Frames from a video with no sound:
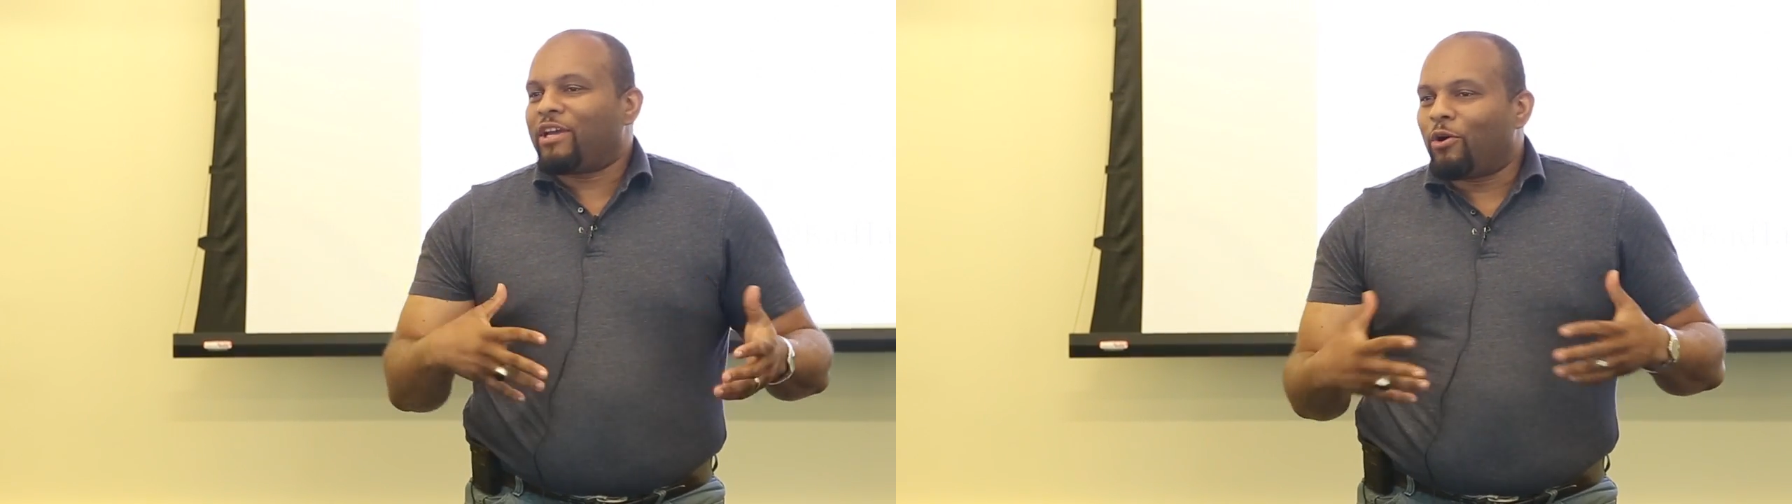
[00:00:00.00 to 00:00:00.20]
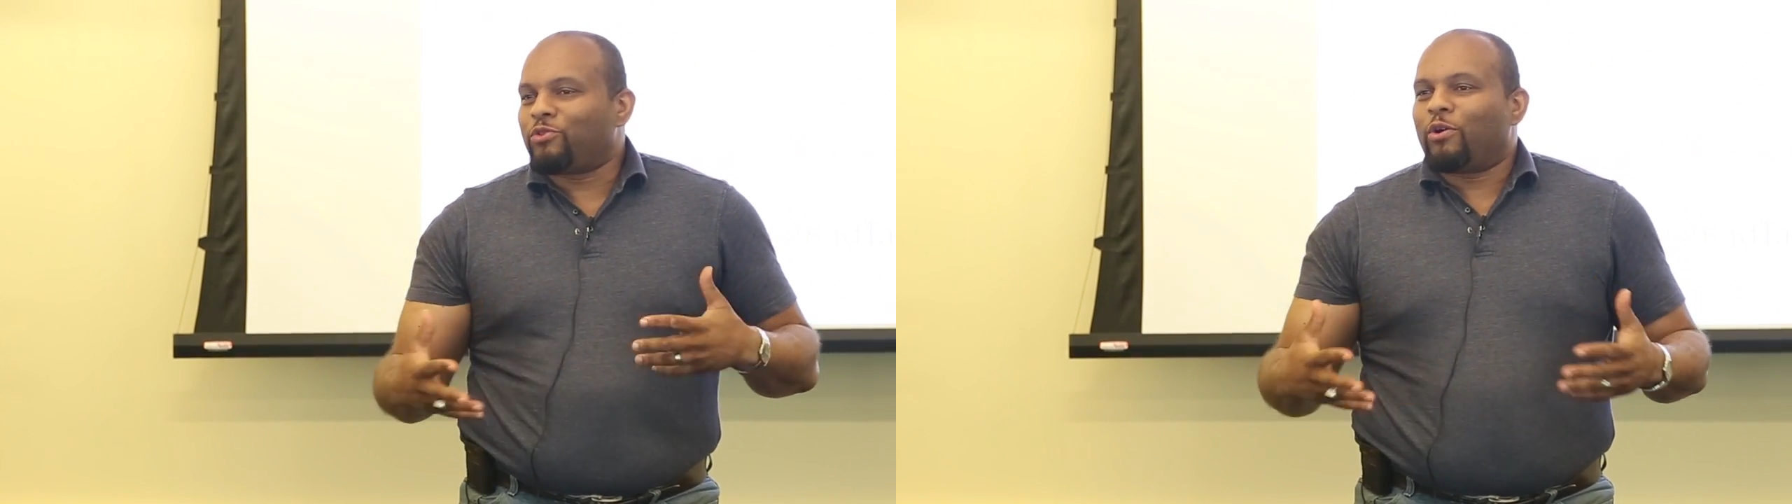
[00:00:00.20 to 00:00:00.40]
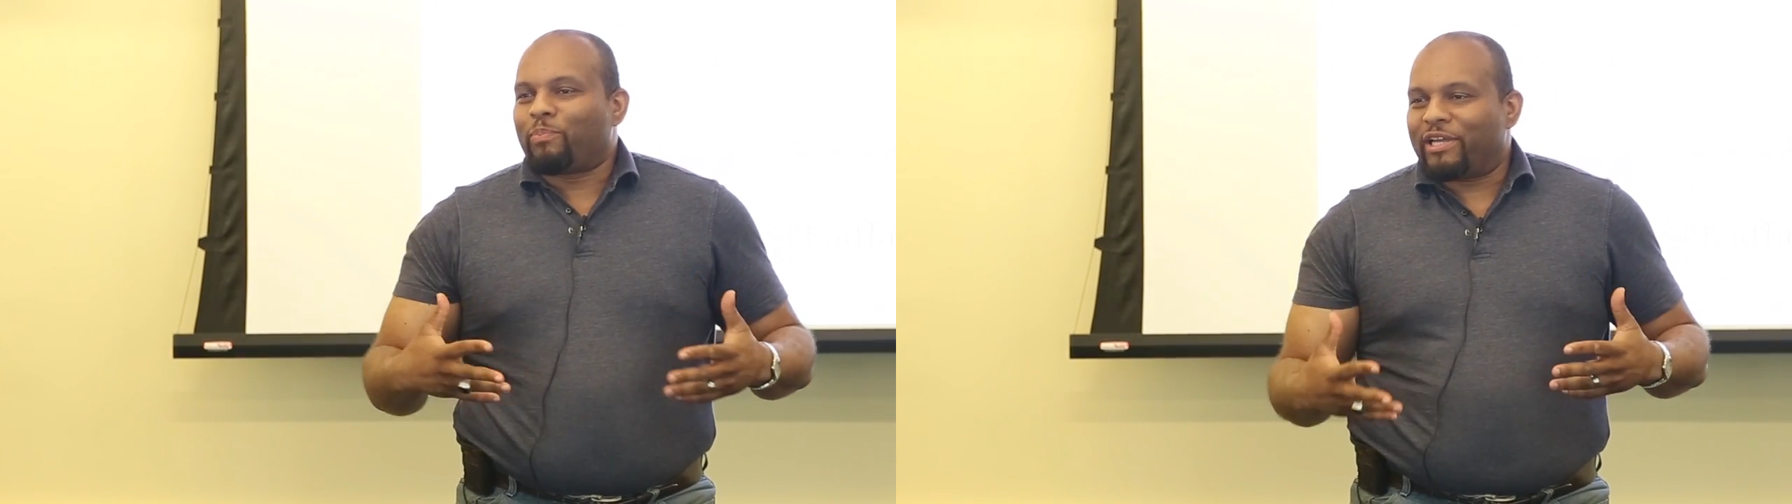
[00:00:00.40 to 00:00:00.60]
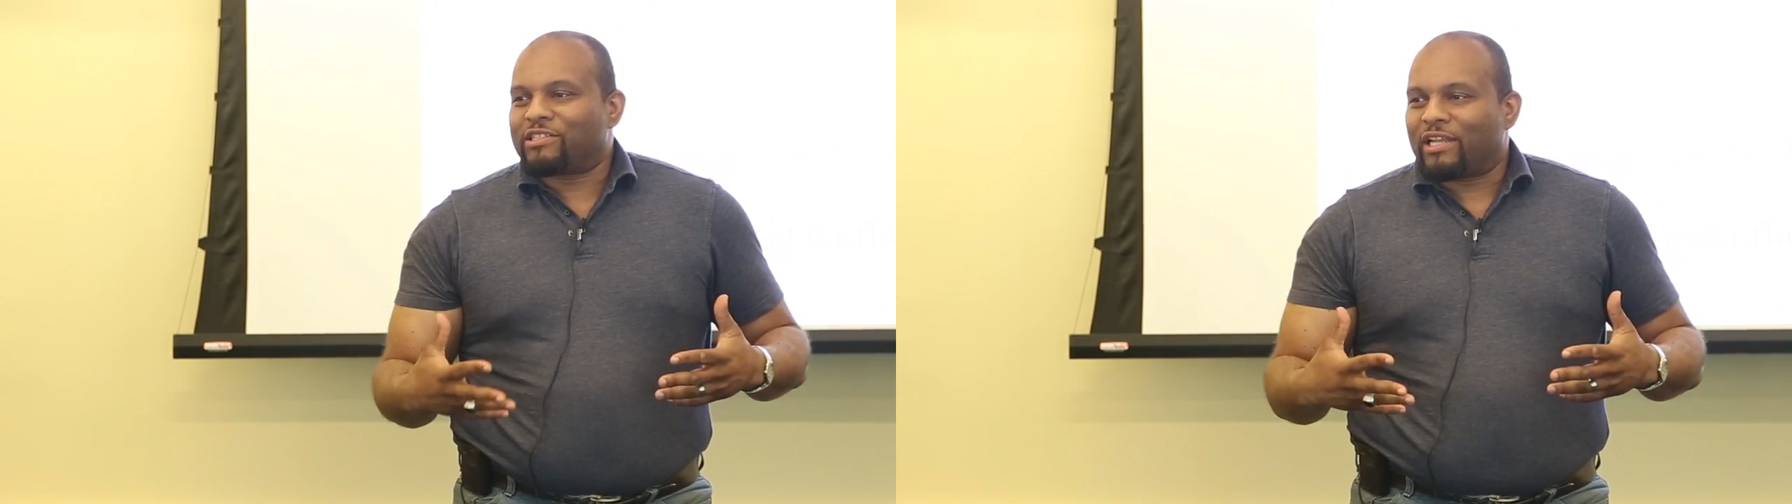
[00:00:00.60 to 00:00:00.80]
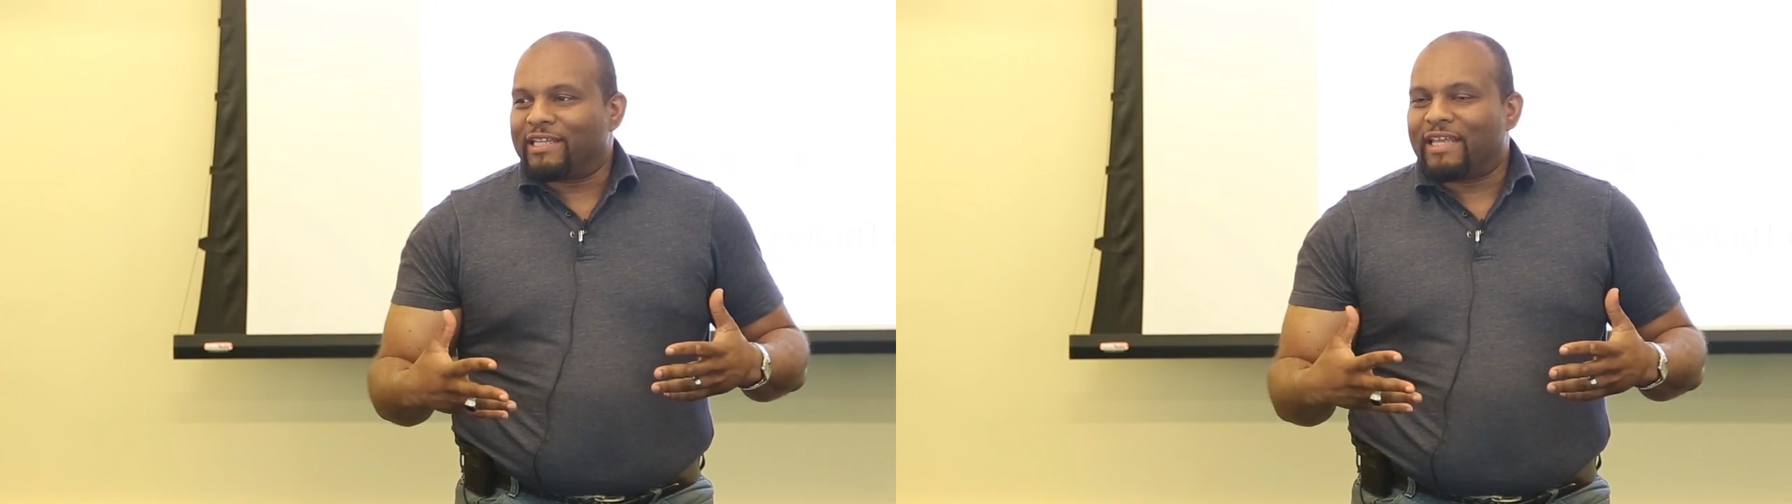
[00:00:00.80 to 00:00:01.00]
to go to a
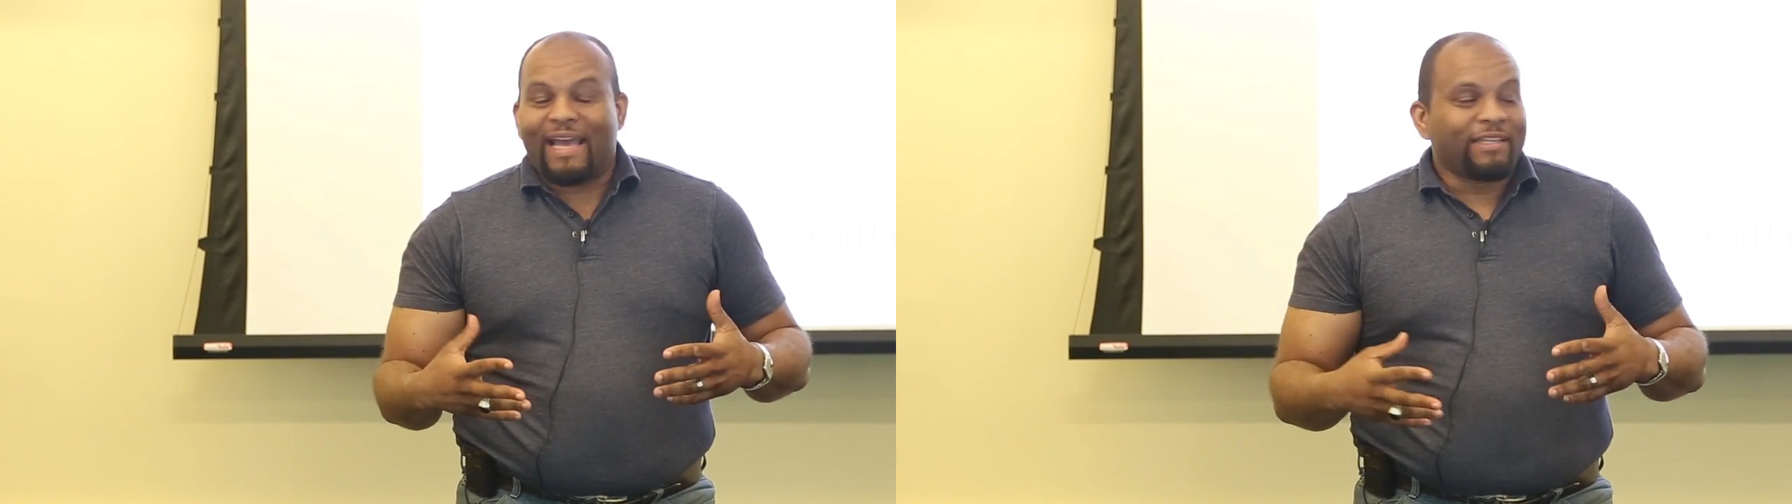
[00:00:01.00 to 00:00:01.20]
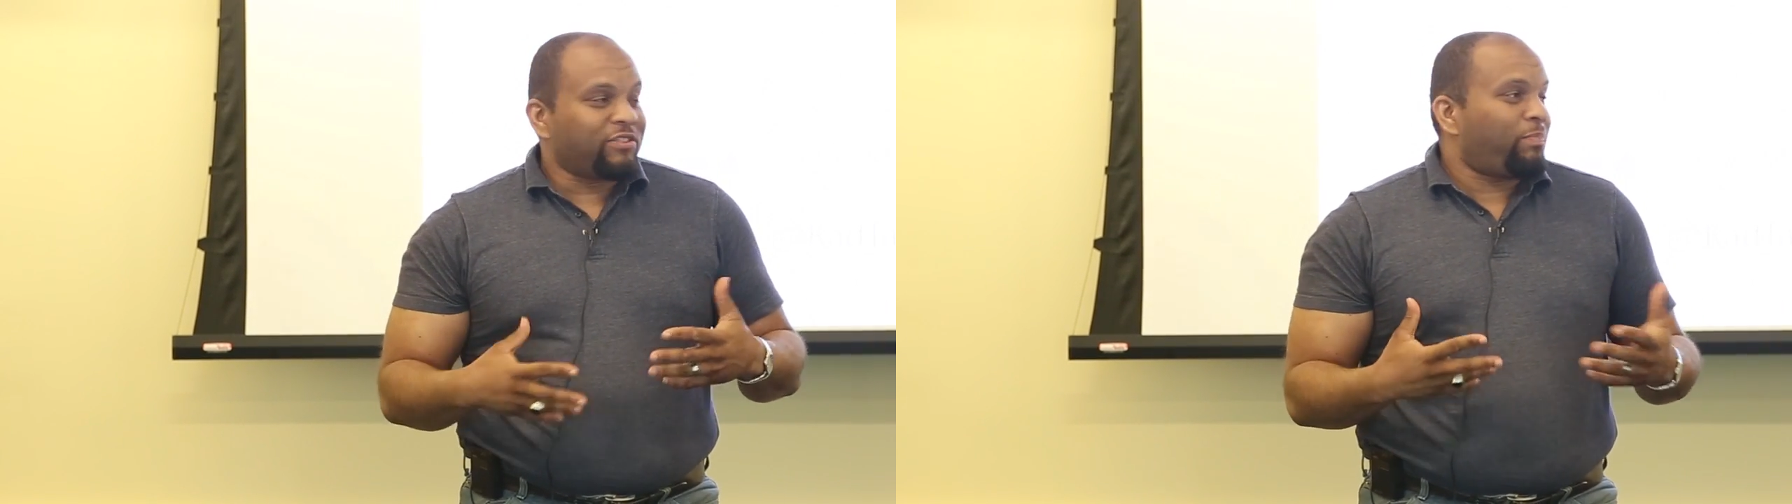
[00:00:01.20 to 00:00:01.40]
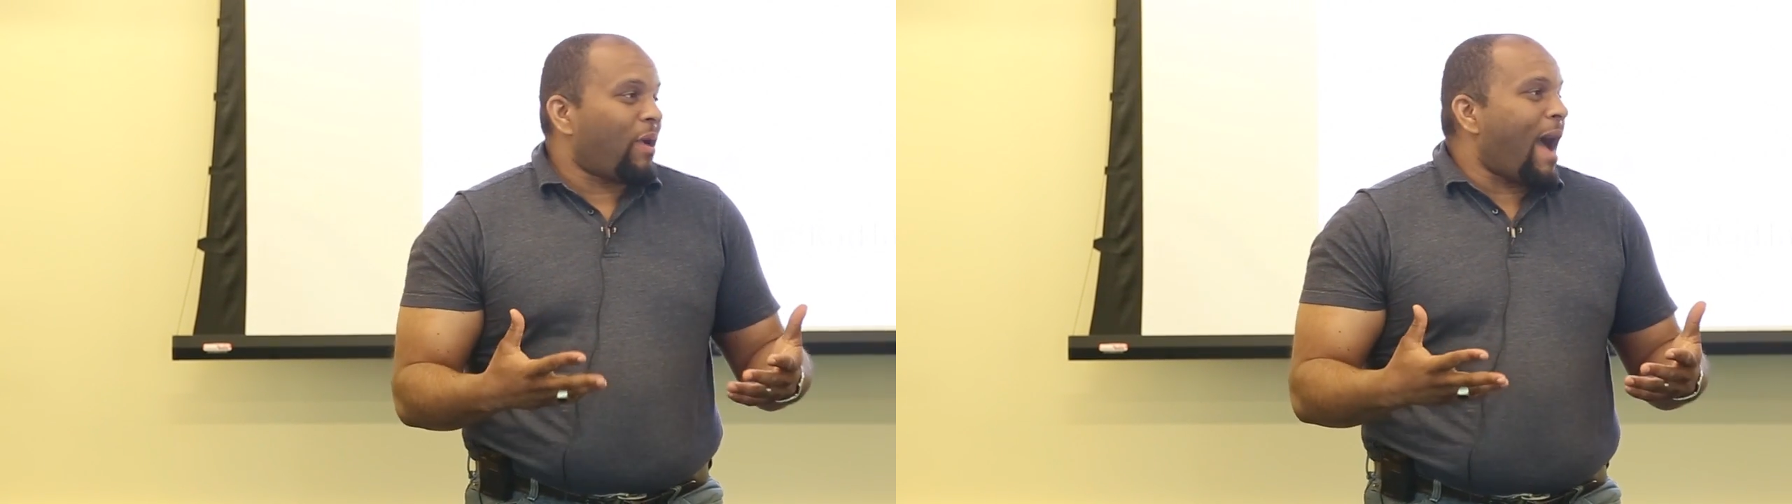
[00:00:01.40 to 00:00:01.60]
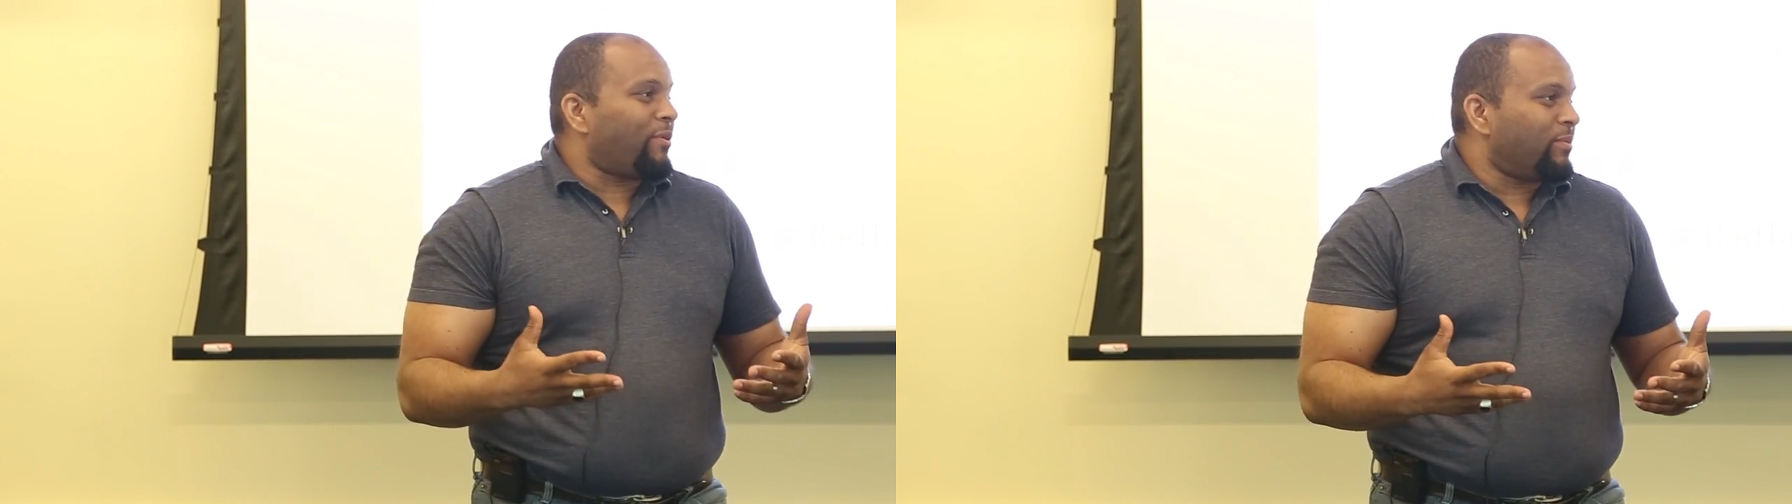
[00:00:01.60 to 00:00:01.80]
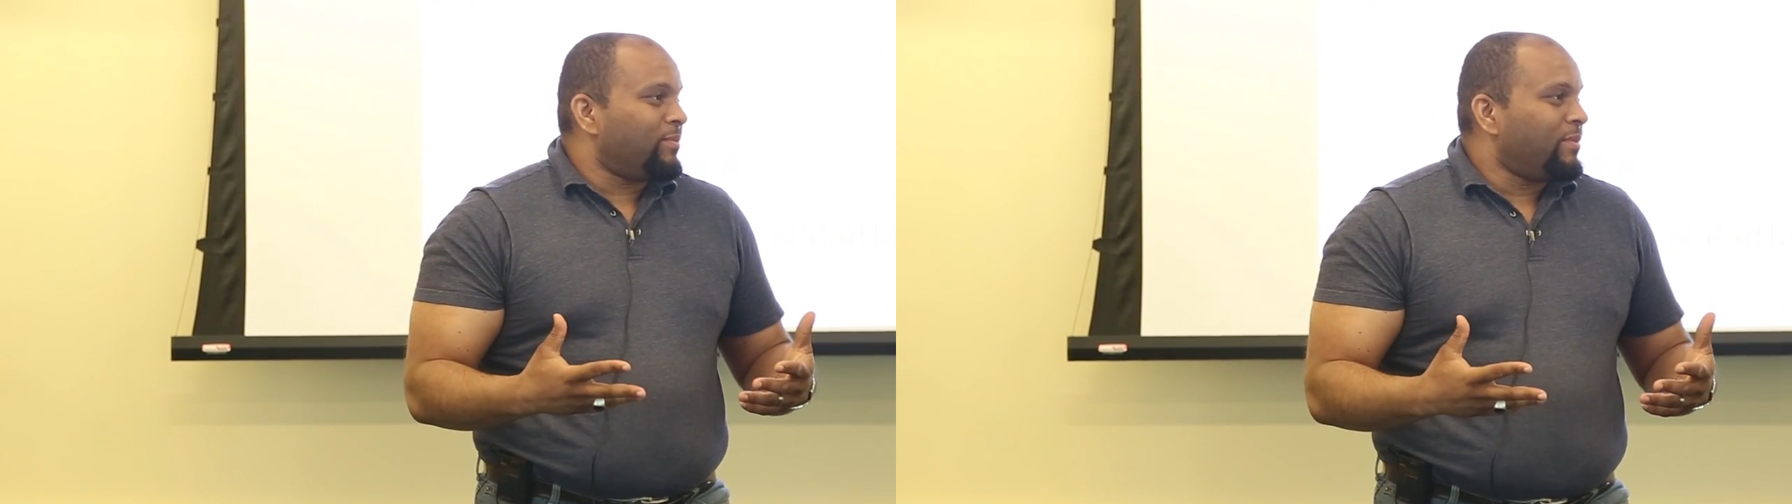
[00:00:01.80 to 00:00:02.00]
place like that, there's a
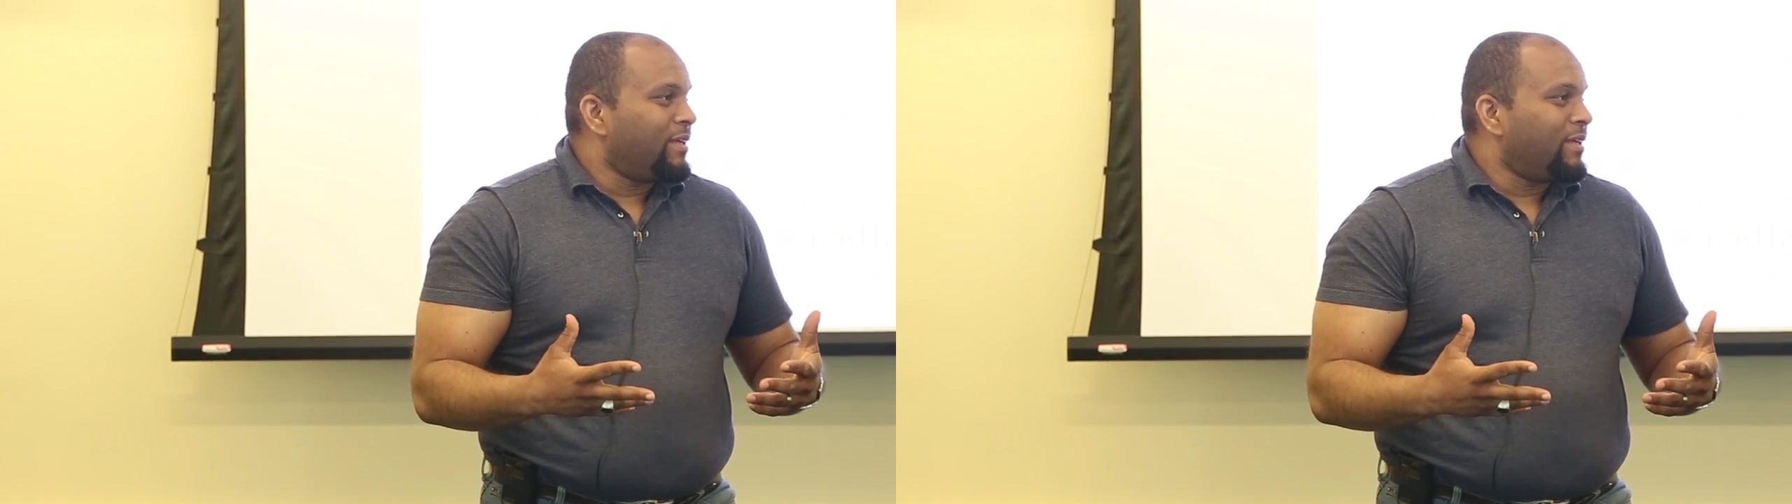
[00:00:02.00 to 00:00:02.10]
problem.